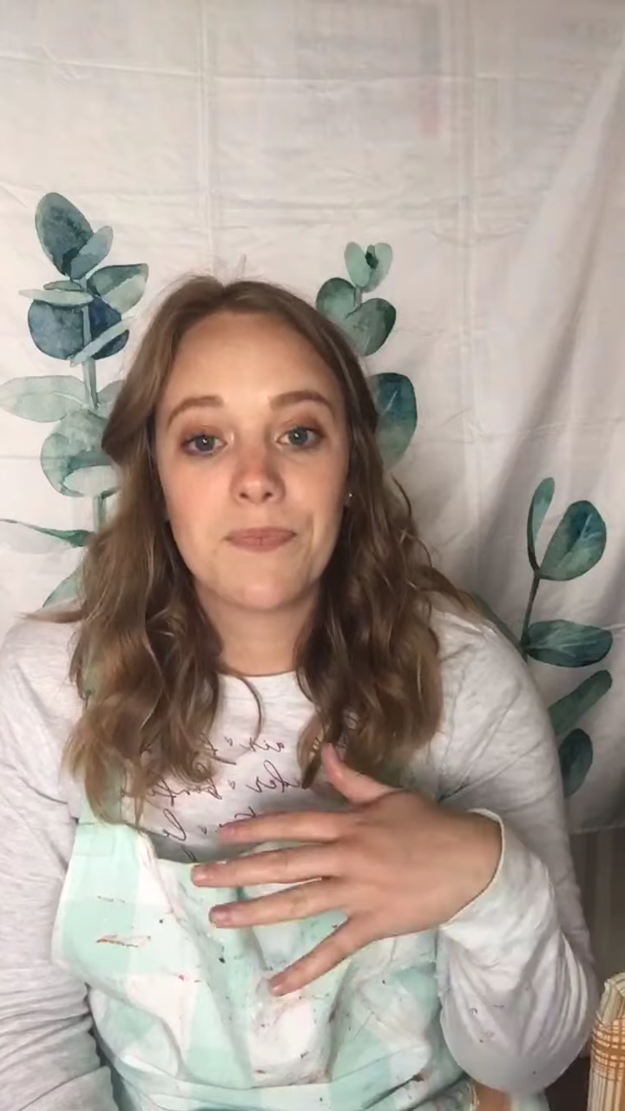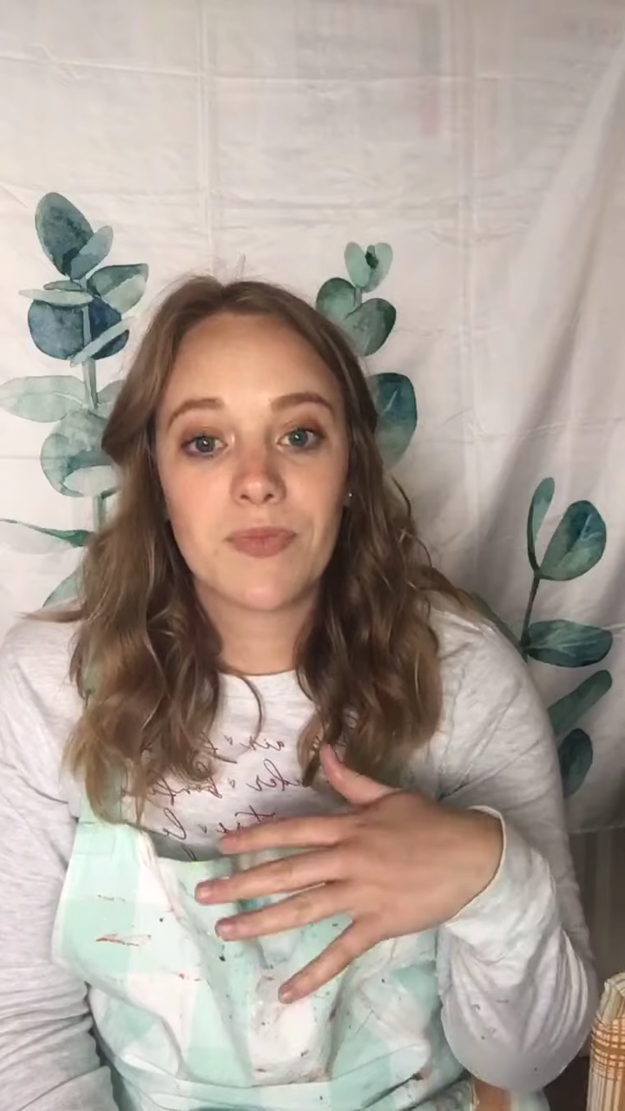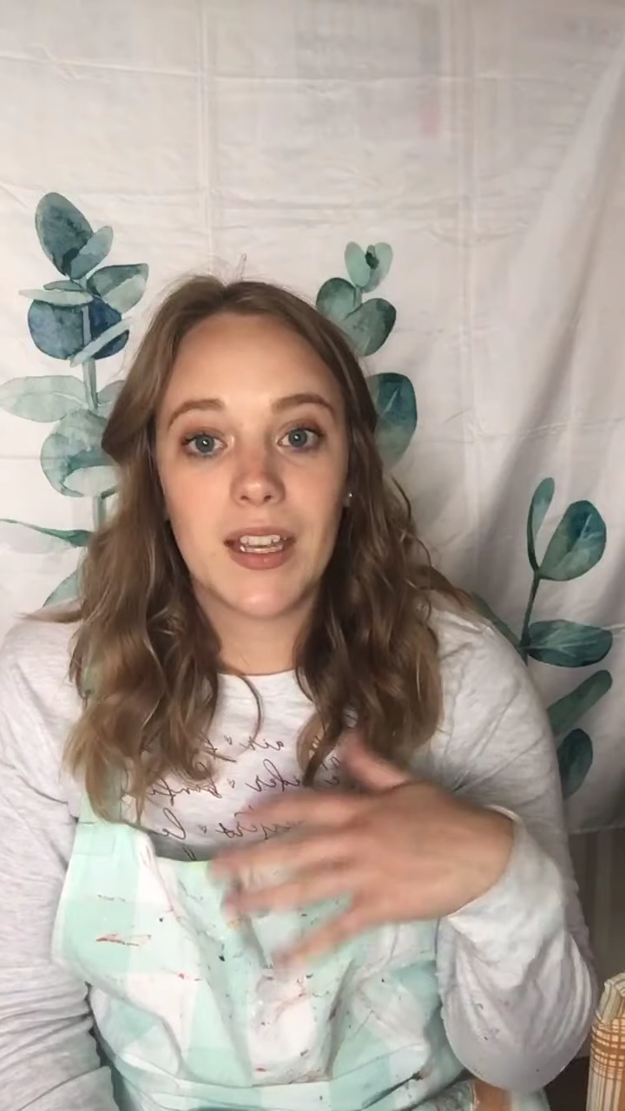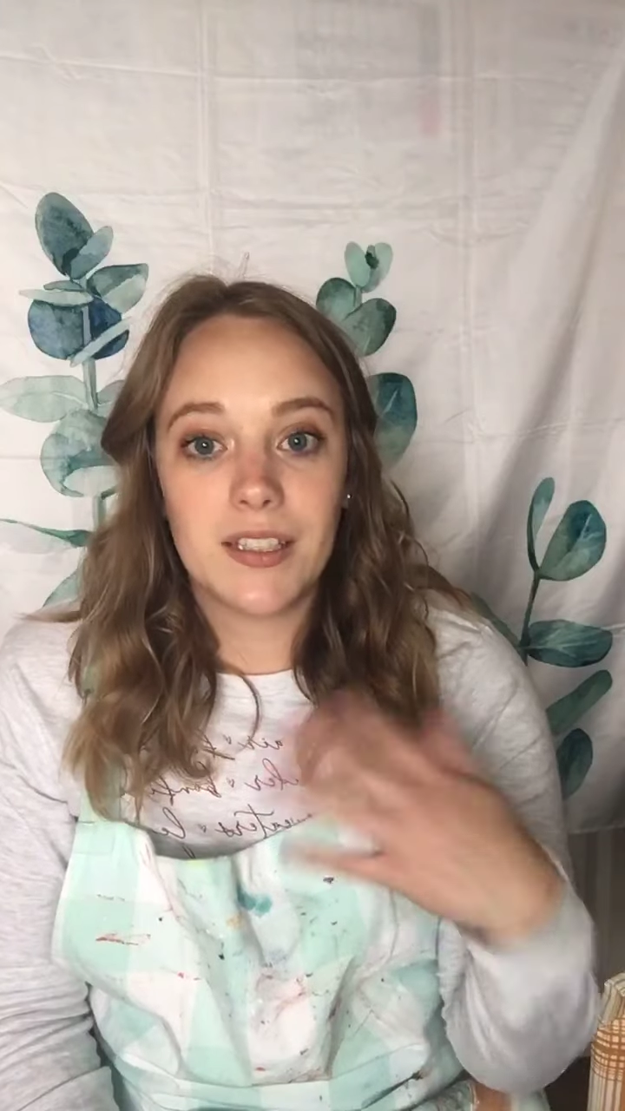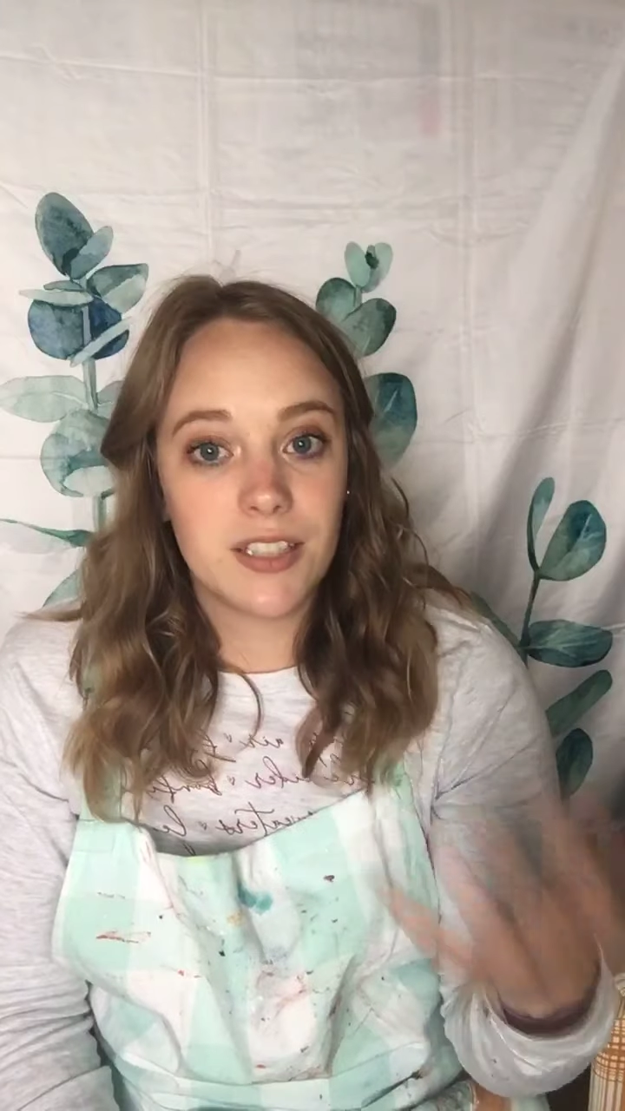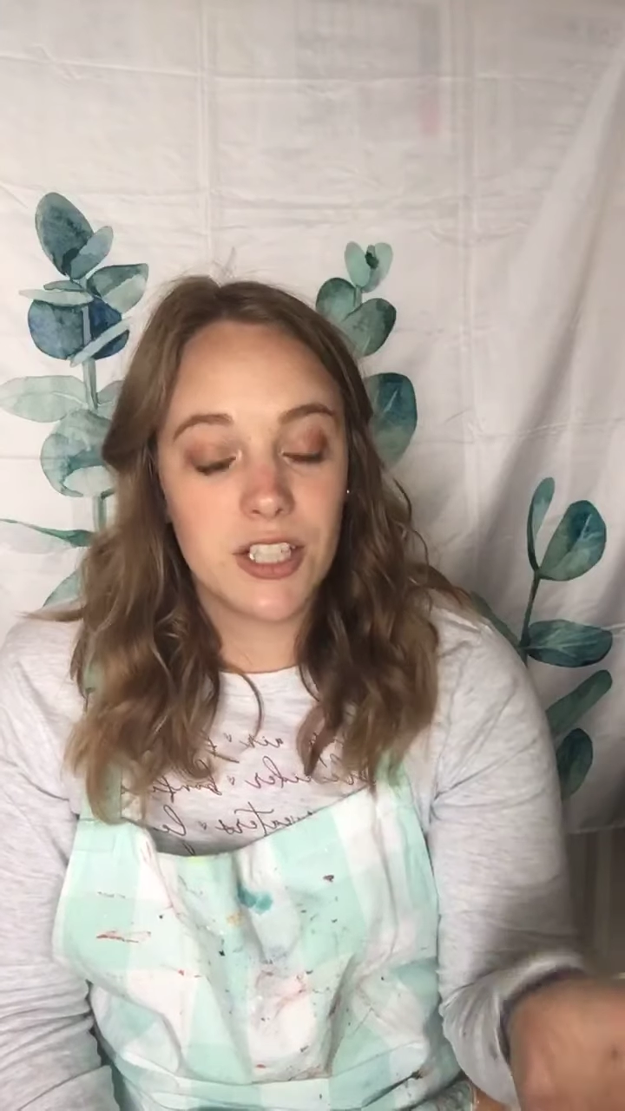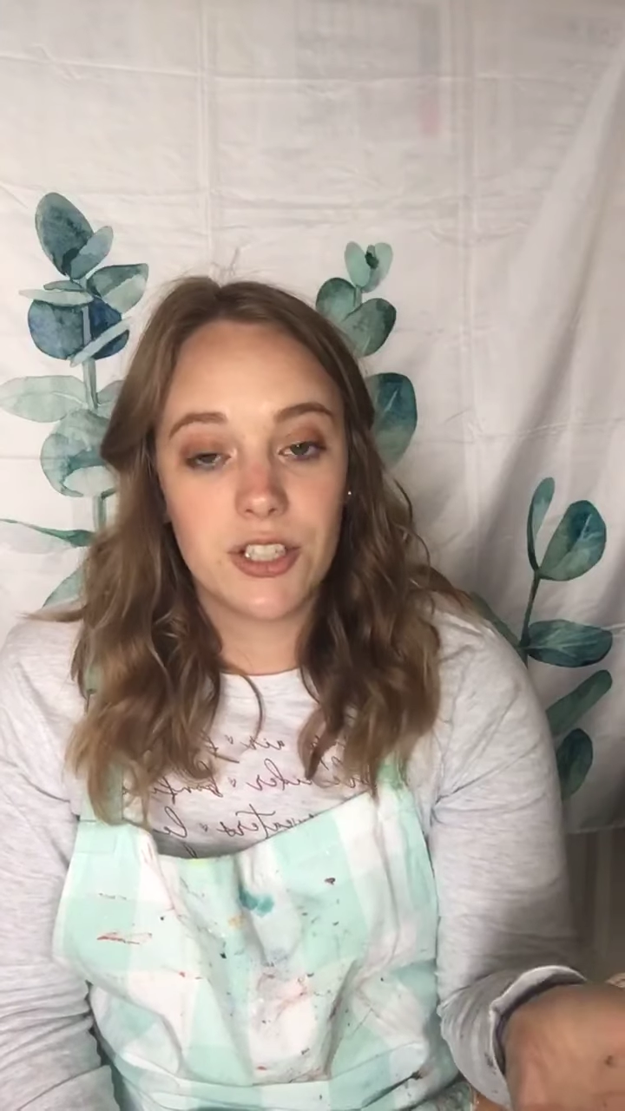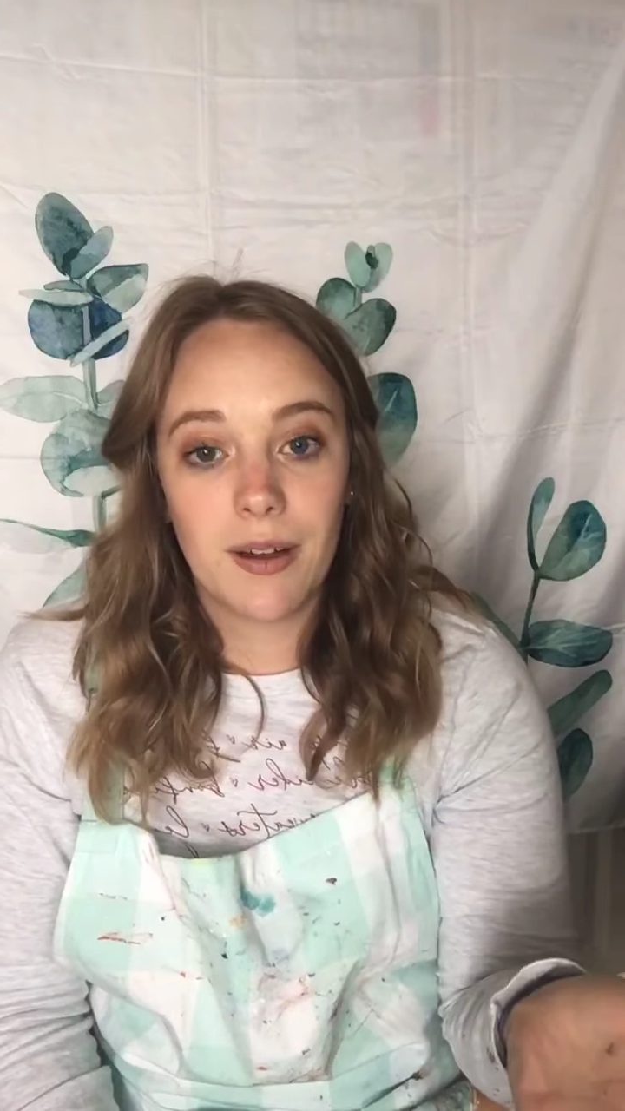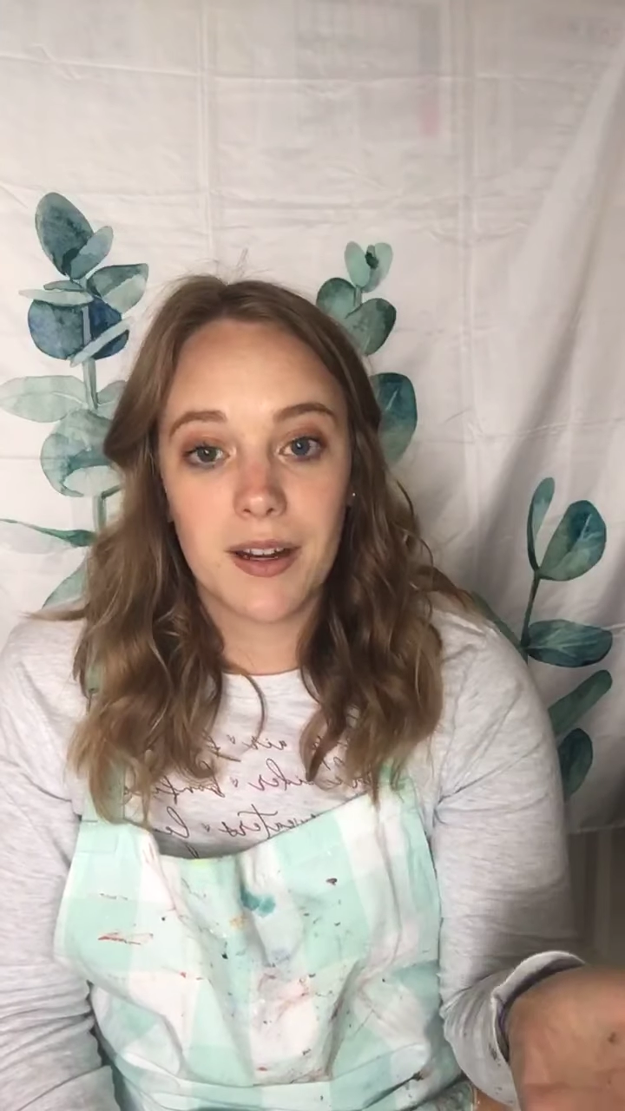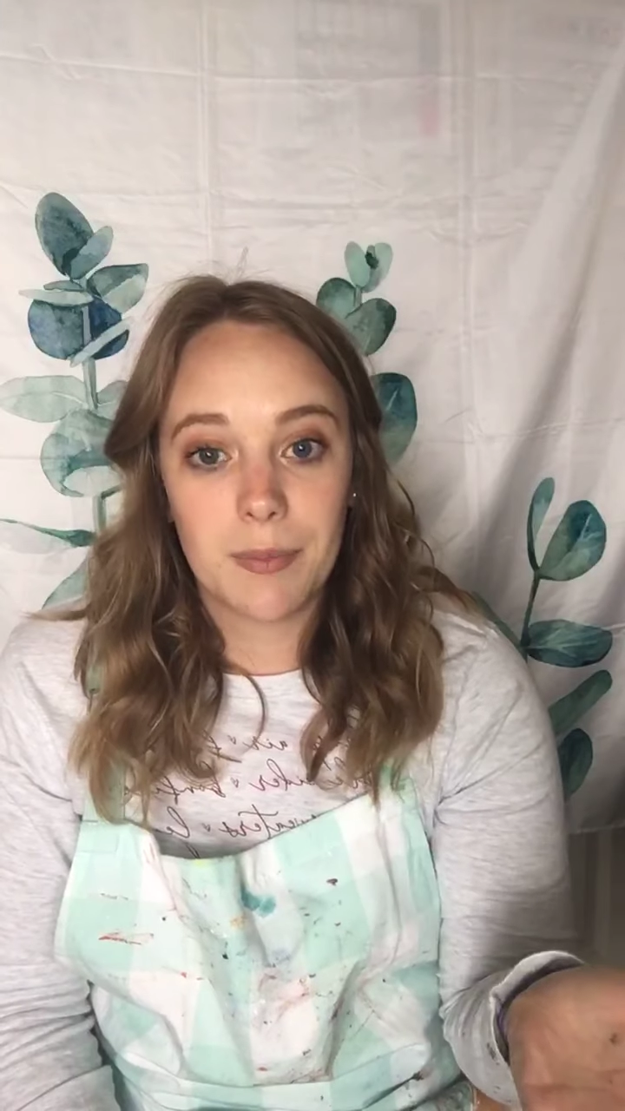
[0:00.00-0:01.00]
and teach you
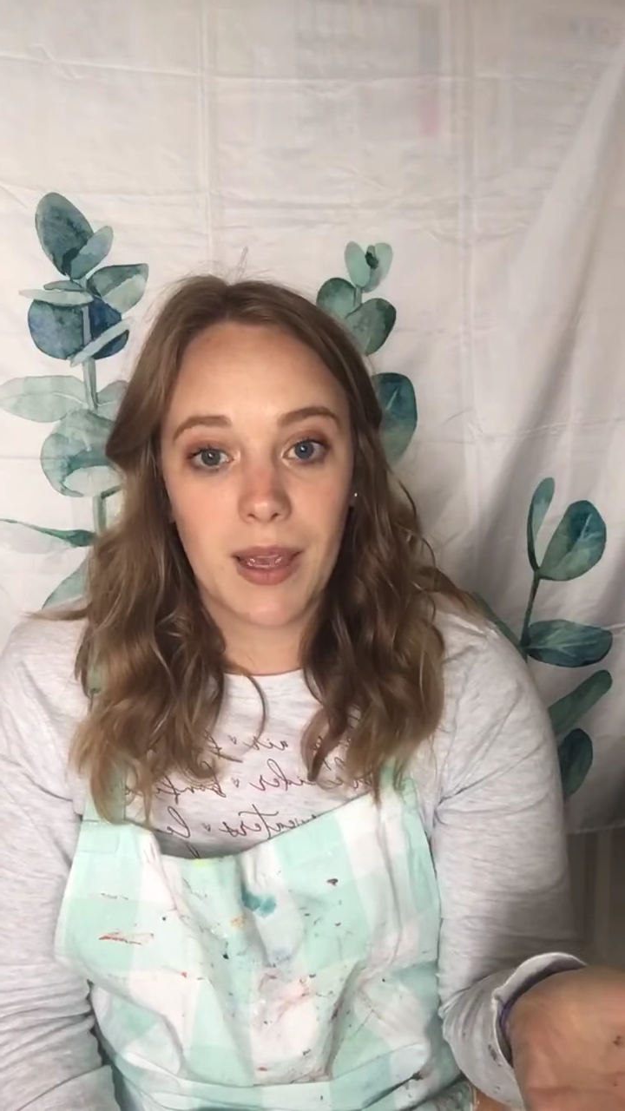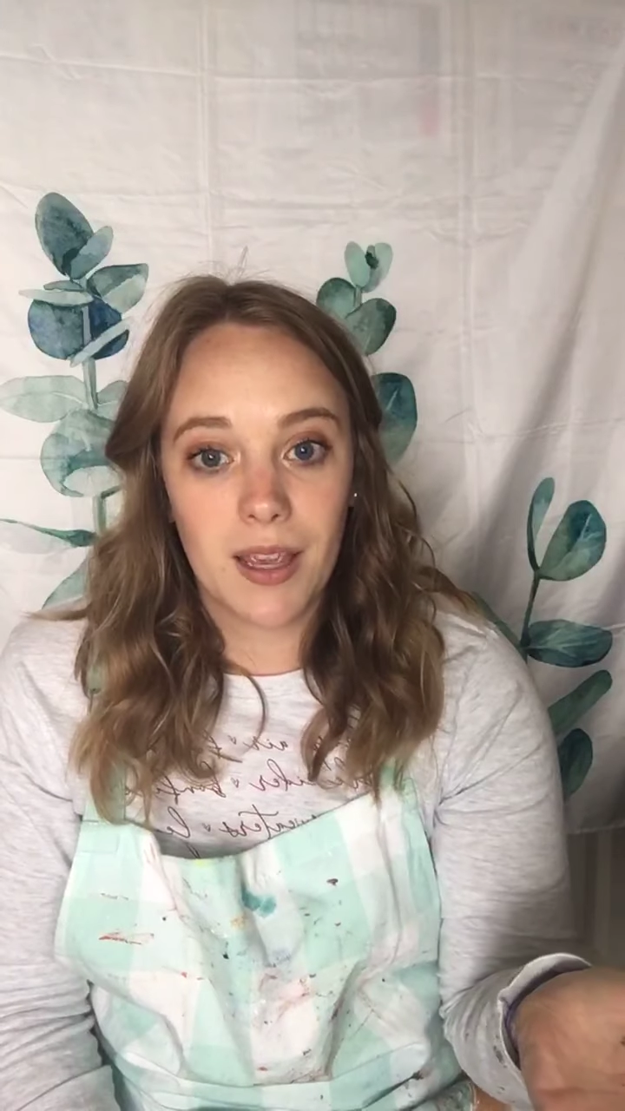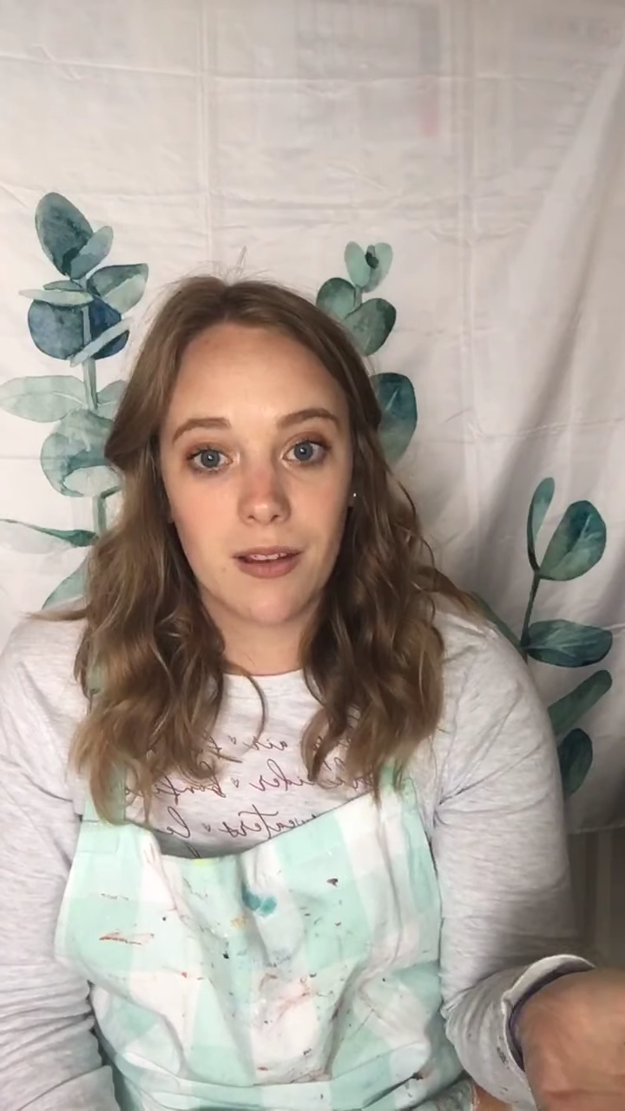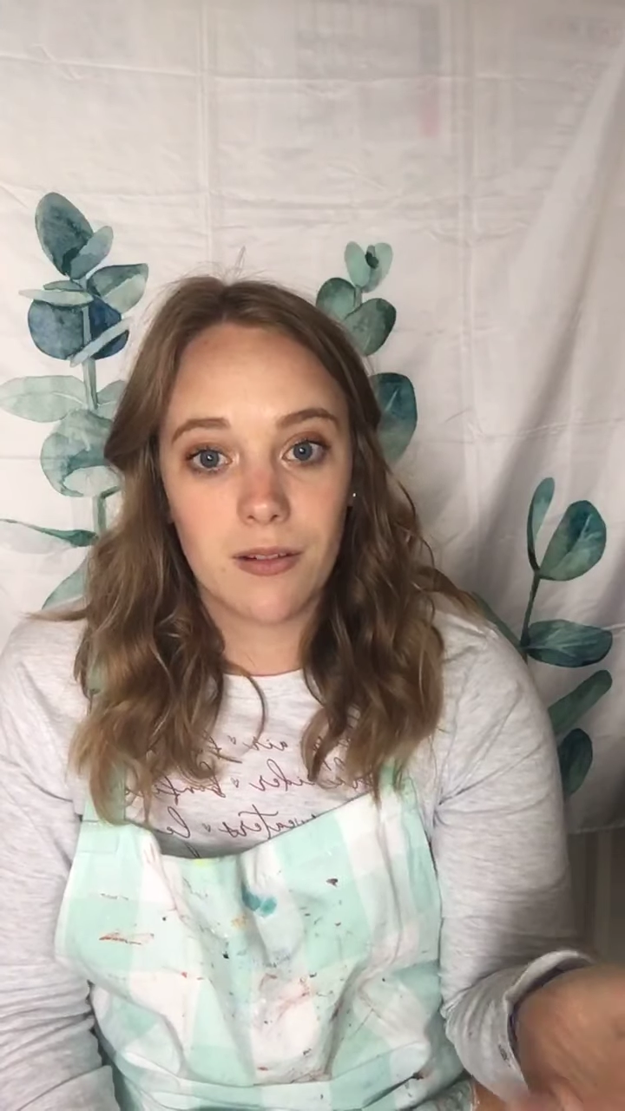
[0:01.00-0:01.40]
how to paint